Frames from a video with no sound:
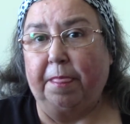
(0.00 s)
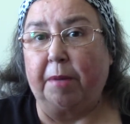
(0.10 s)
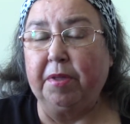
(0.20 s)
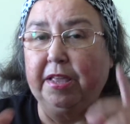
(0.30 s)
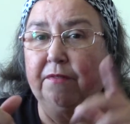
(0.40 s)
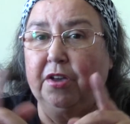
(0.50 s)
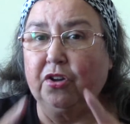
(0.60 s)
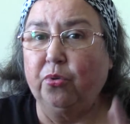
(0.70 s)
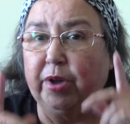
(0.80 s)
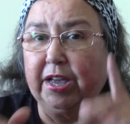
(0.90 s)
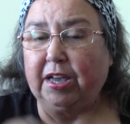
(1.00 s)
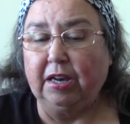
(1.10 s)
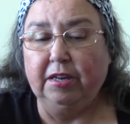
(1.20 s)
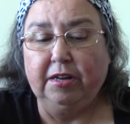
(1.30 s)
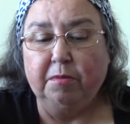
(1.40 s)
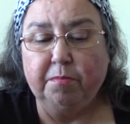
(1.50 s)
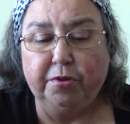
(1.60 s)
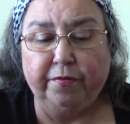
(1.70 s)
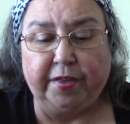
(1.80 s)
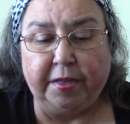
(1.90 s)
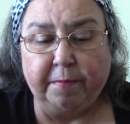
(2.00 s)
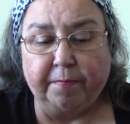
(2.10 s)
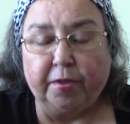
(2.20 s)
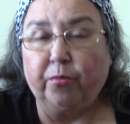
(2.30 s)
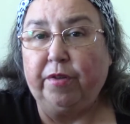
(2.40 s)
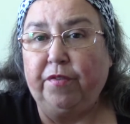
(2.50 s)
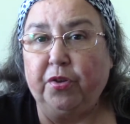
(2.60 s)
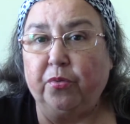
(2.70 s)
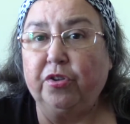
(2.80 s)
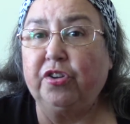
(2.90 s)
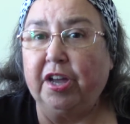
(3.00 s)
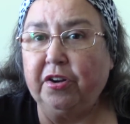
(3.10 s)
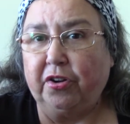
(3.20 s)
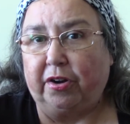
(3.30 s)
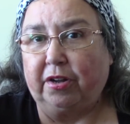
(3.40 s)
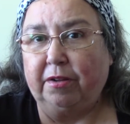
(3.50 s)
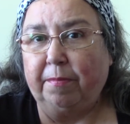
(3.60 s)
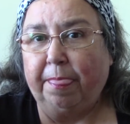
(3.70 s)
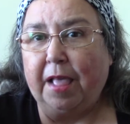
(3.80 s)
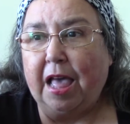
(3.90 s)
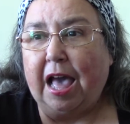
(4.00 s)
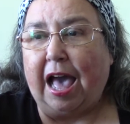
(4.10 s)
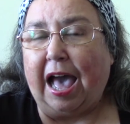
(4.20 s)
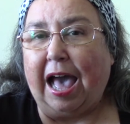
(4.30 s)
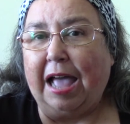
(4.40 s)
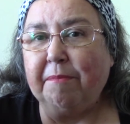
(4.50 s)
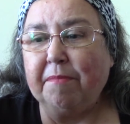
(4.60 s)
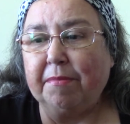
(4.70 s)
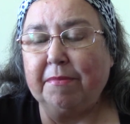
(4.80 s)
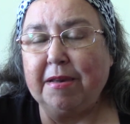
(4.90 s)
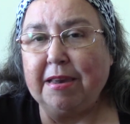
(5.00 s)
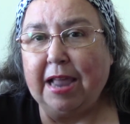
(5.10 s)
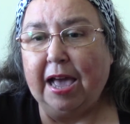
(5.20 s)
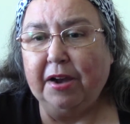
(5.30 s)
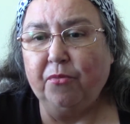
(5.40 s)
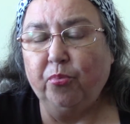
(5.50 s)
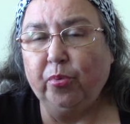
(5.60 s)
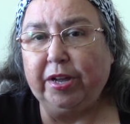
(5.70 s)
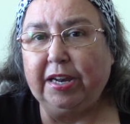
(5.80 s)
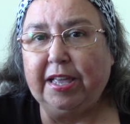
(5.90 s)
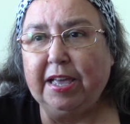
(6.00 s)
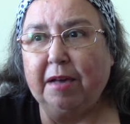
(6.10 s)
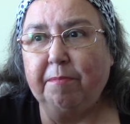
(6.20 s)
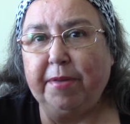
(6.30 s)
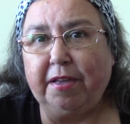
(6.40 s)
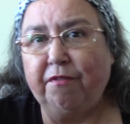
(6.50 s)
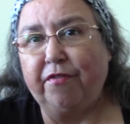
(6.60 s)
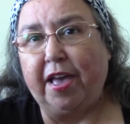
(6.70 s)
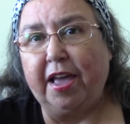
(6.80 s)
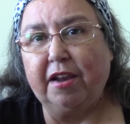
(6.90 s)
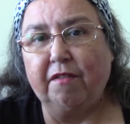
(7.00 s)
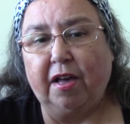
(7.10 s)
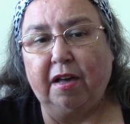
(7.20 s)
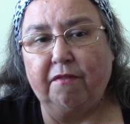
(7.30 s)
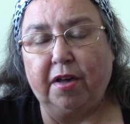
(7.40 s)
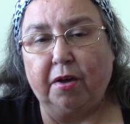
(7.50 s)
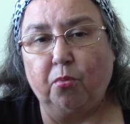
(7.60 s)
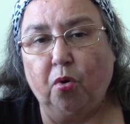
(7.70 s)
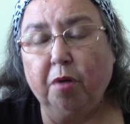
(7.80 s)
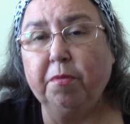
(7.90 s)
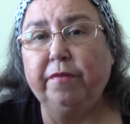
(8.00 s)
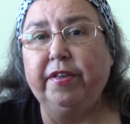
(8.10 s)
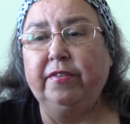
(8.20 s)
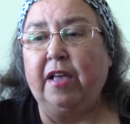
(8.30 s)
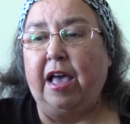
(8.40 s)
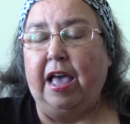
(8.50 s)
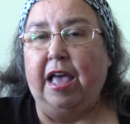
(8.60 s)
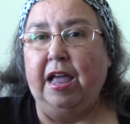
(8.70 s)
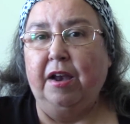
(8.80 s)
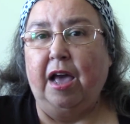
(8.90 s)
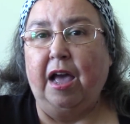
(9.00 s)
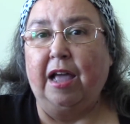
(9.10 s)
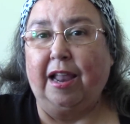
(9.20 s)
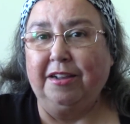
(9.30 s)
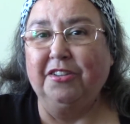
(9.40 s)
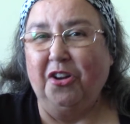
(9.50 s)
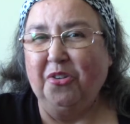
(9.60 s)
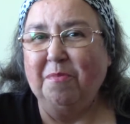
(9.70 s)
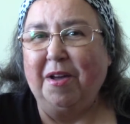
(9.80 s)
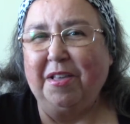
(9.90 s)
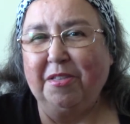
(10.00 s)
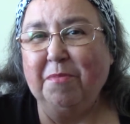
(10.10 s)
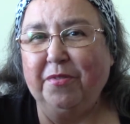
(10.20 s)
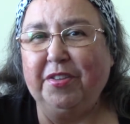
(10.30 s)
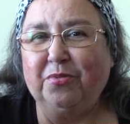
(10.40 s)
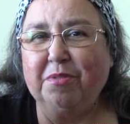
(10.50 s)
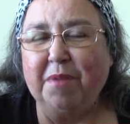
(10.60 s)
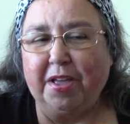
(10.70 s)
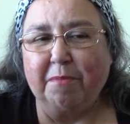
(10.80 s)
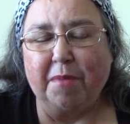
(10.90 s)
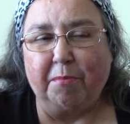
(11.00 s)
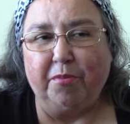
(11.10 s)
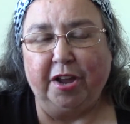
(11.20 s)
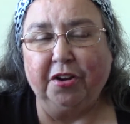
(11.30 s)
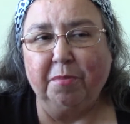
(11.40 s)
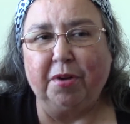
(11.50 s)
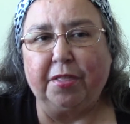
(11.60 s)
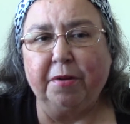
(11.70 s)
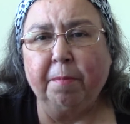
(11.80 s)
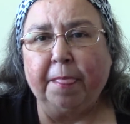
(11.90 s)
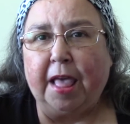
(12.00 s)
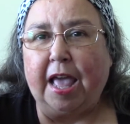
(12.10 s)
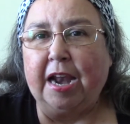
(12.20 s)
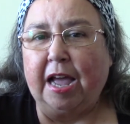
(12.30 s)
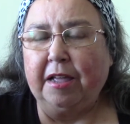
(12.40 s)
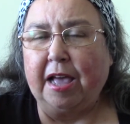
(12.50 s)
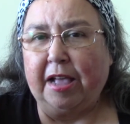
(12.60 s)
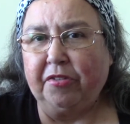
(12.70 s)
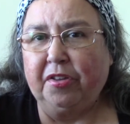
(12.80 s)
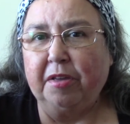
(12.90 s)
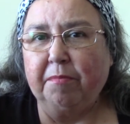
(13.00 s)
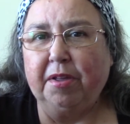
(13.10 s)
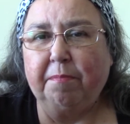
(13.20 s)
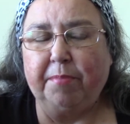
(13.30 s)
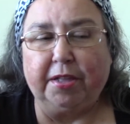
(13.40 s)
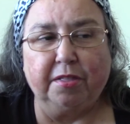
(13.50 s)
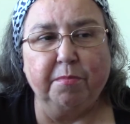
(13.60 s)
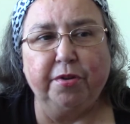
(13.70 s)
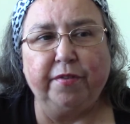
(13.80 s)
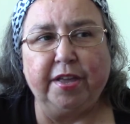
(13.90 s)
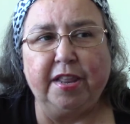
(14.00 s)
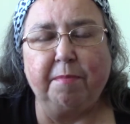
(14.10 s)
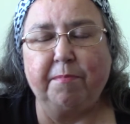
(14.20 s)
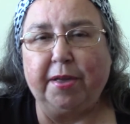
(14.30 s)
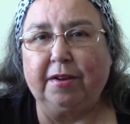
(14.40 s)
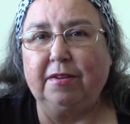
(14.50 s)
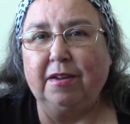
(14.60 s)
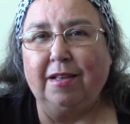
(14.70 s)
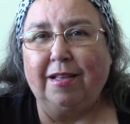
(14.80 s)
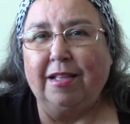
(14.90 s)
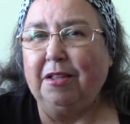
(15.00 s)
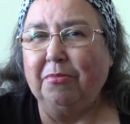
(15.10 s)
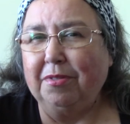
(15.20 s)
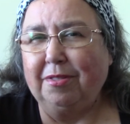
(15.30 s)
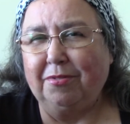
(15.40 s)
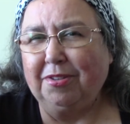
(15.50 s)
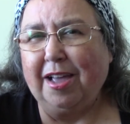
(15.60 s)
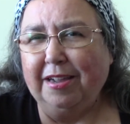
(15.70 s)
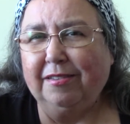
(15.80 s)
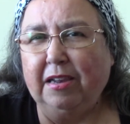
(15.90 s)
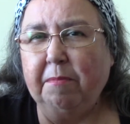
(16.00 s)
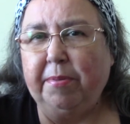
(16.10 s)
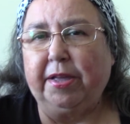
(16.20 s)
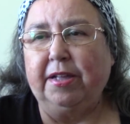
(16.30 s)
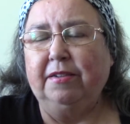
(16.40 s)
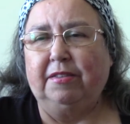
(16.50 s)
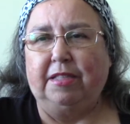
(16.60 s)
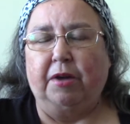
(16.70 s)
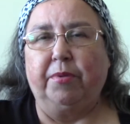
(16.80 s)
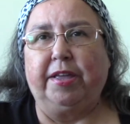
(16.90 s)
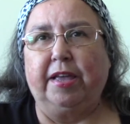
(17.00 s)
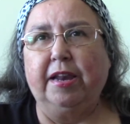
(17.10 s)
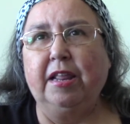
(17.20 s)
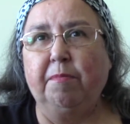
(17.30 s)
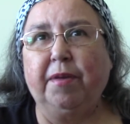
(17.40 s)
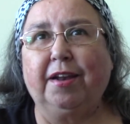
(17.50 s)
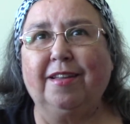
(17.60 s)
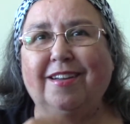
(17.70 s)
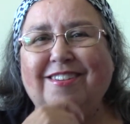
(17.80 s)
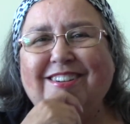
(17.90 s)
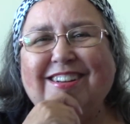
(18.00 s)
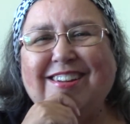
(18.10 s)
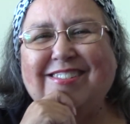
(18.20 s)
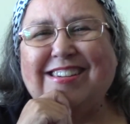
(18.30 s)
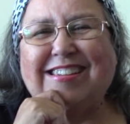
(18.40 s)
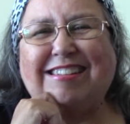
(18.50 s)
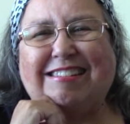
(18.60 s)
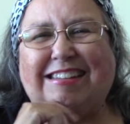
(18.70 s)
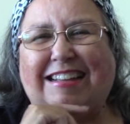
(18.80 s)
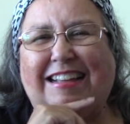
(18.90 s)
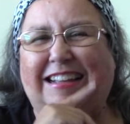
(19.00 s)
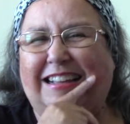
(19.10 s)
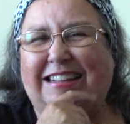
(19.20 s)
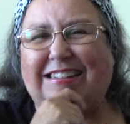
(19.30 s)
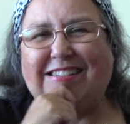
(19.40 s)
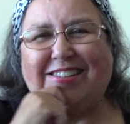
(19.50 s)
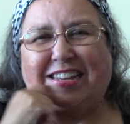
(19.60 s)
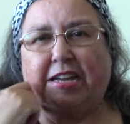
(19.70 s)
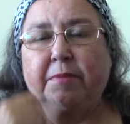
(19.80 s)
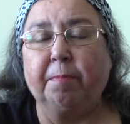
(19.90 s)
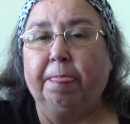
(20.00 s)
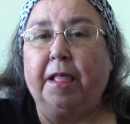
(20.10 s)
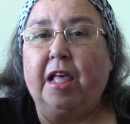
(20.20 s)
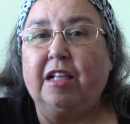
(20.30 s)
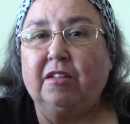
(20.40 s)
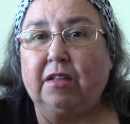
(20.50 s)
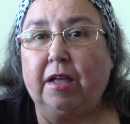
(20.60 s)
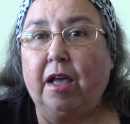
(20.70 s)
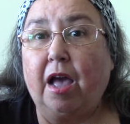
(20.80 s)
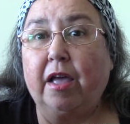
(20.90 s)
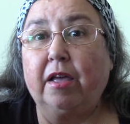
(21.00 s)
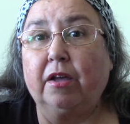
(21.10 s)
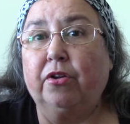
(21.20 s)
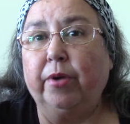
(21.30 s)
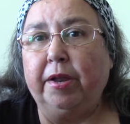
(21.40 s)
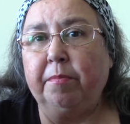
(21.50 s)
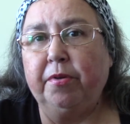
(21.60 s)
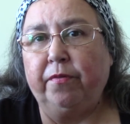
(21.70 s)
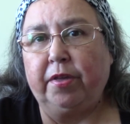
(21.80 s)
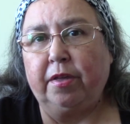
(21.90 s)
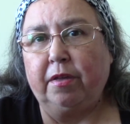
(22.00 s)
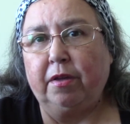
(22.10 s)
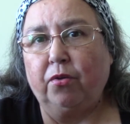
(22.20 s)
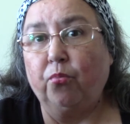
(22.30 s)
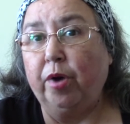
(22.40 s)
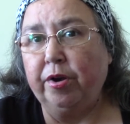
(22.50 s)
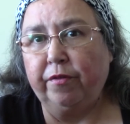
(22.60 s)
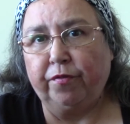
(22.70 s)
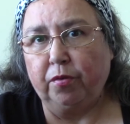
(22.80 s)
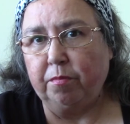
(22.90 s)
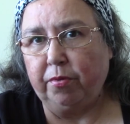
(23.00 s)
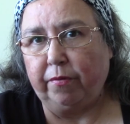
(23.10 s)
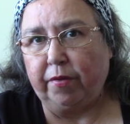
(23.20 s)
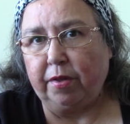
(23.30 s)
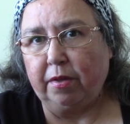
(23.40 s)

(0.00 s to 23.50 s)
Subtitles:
I'm going to give you a quick little movie review, Dunkirk. I'm not really a big fan of war movies, and I like to go to the movies with my younger brother, and I asked him to pick the movie, and he picked, there was kind of slim pickings that weekend, and he picked Dunkirk, and I went, okay. Great movie, wonderful movie.